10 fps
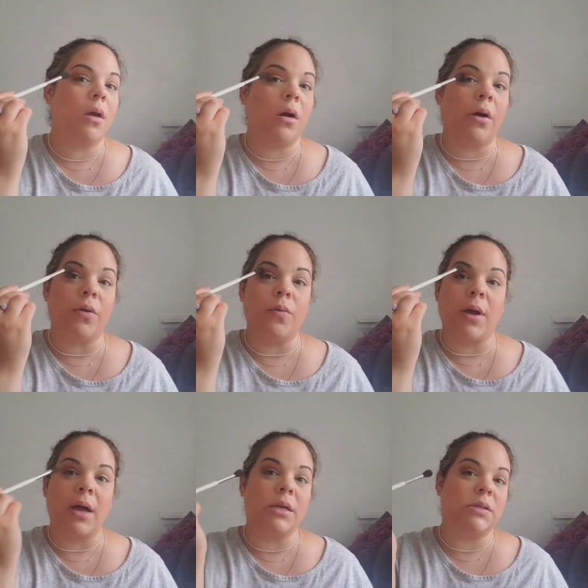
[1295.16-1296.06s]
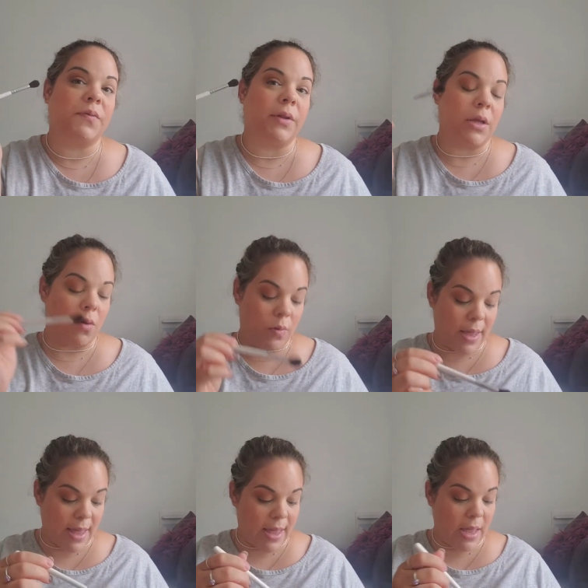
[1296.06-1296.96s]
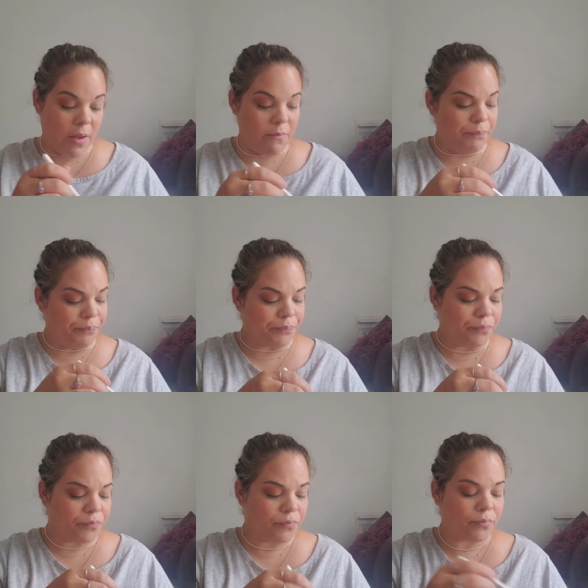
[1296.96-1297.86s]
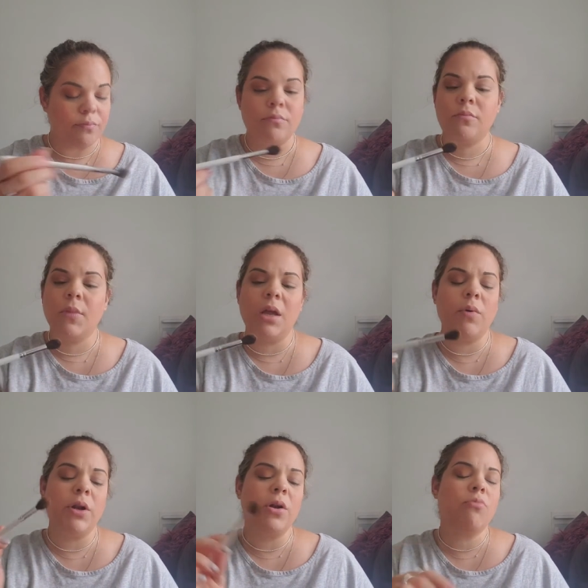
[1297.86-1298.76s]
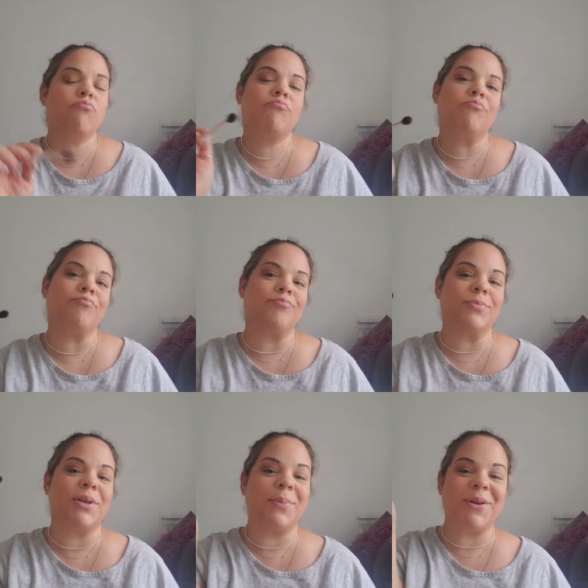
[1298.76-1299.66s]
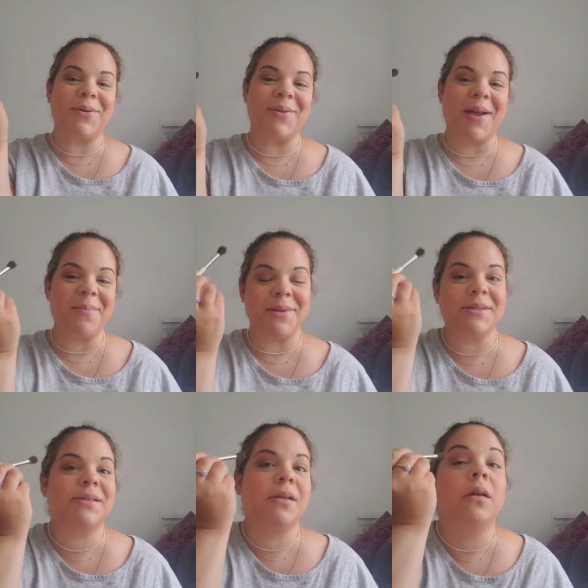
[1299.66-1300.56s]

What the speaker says: Are you guys feeling okay? I want to know. Let me know in the comments.